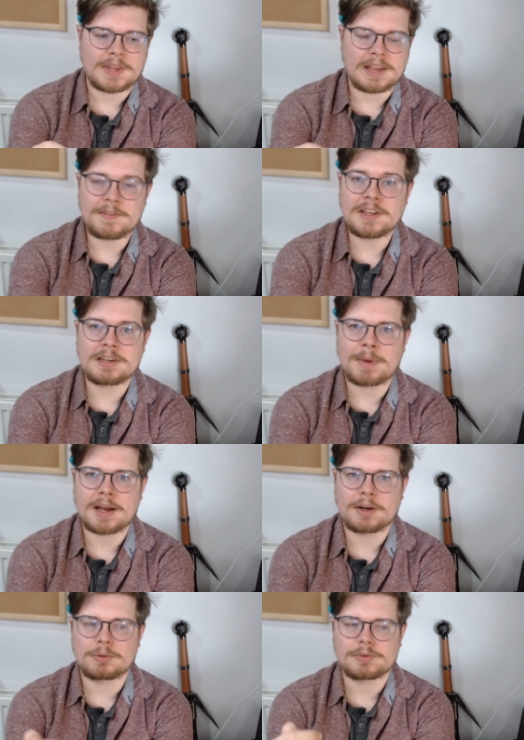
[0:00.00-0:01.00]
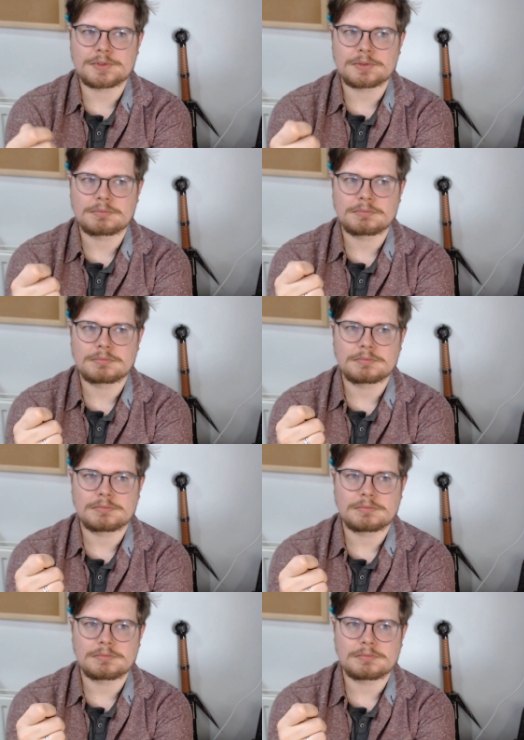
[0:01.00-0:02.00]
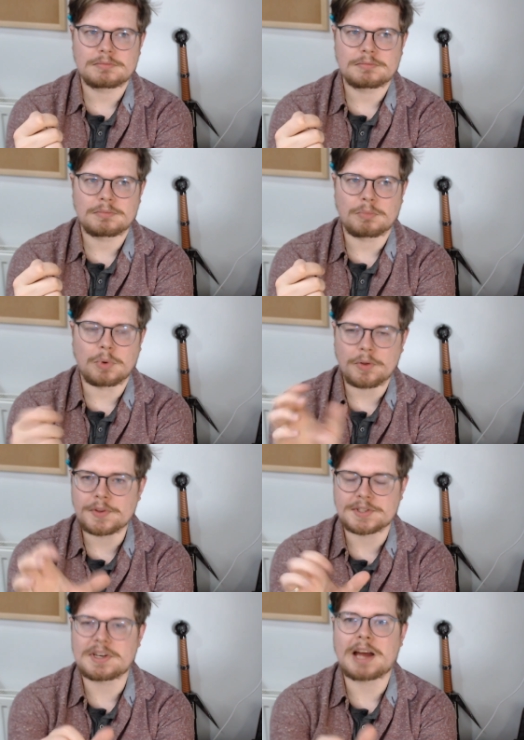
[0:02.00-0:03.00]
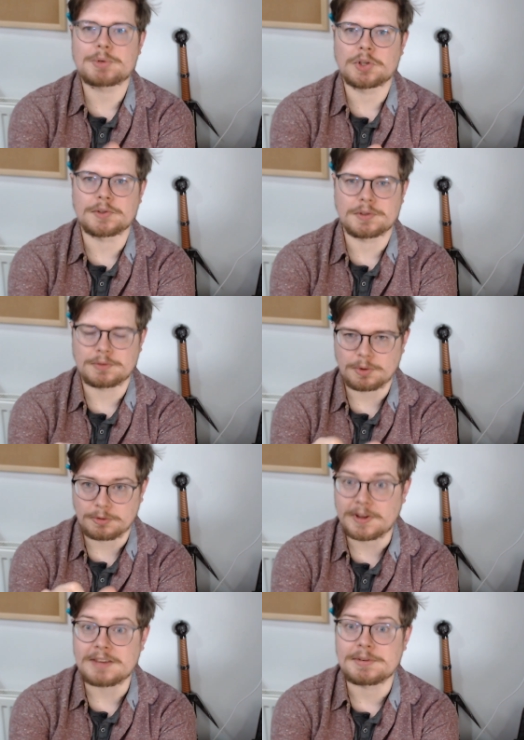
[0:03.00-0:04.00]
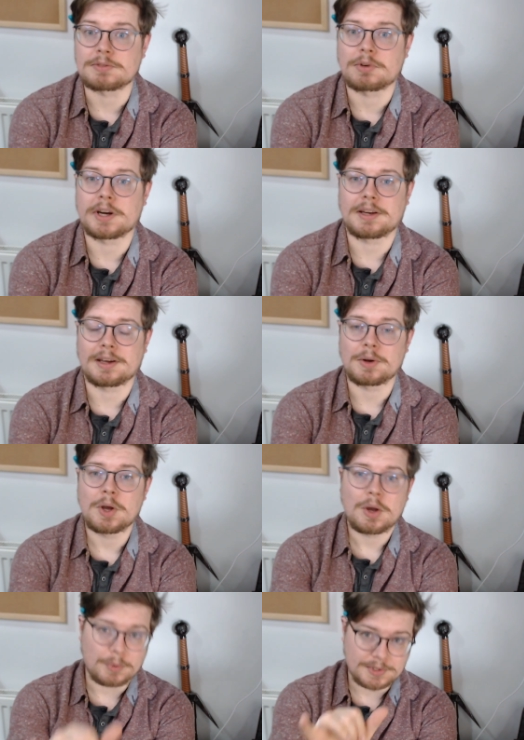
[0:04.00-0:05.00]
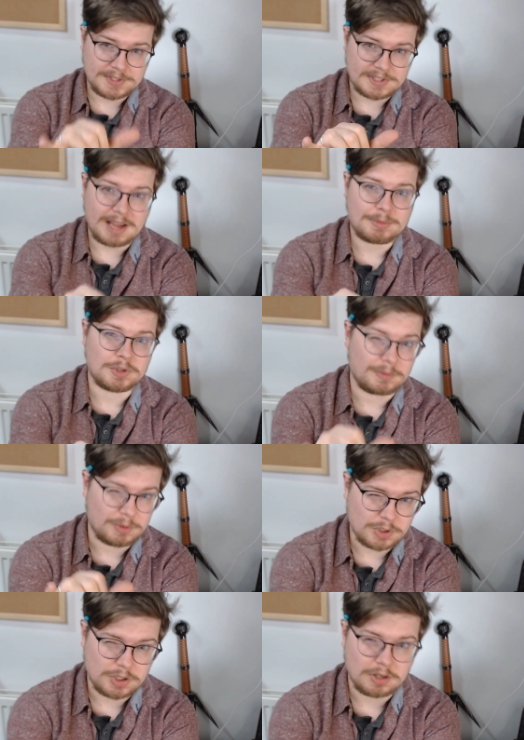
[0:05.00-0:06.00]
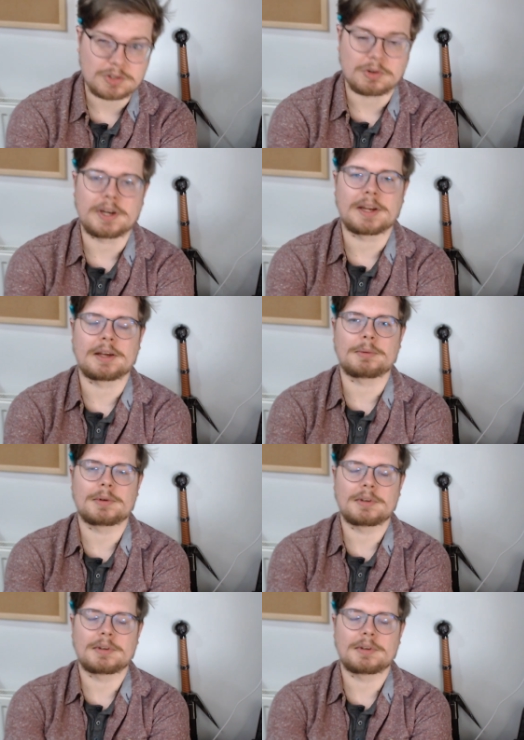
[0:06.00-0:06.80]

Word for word: and think about what the snapshot of your faith is right now. What's the snapshot of your church right now?